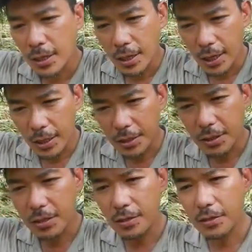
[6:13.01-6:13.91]
And I
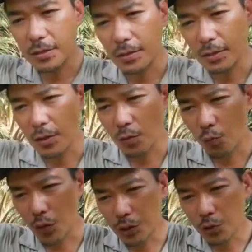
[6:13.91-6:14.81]
think
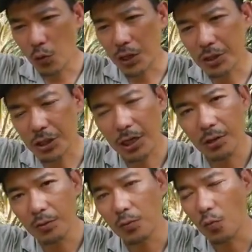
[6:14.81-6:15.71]
when you
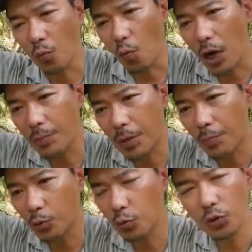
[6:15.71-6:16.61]
understand why
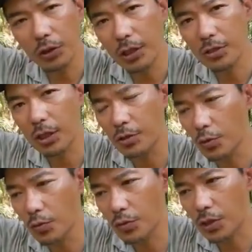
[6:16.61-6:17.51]
people do the things they
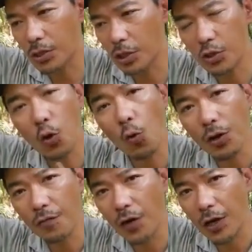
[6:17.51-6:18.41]
do, such as
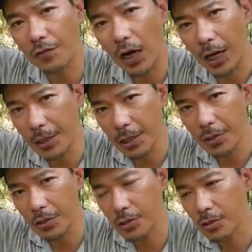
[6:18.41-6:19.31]
codify
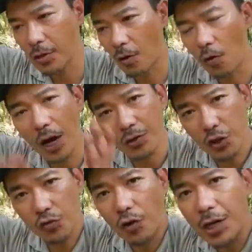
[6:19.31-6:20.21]
ideas or
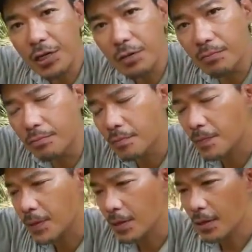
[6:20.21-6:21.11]
enshrine them,
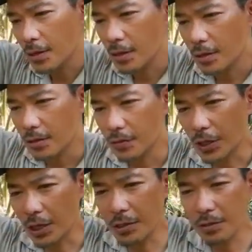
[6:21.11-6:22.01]

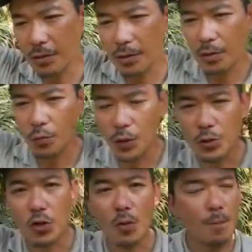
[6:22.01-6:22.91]
then when
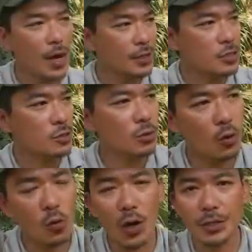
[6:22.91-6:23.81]
you compare this to the
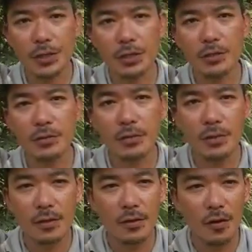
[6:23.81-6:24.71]
whole idea
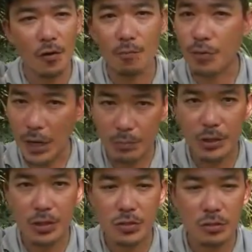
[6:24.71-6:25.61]
of
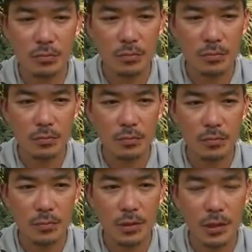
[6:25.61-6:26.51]
pragmatism,
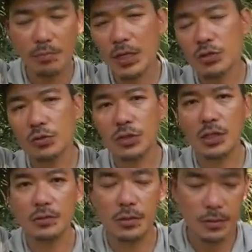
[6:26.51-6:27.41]
it makes no
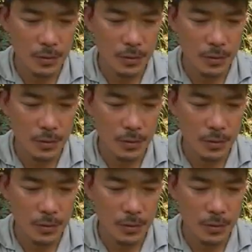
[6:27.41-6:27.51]
sense.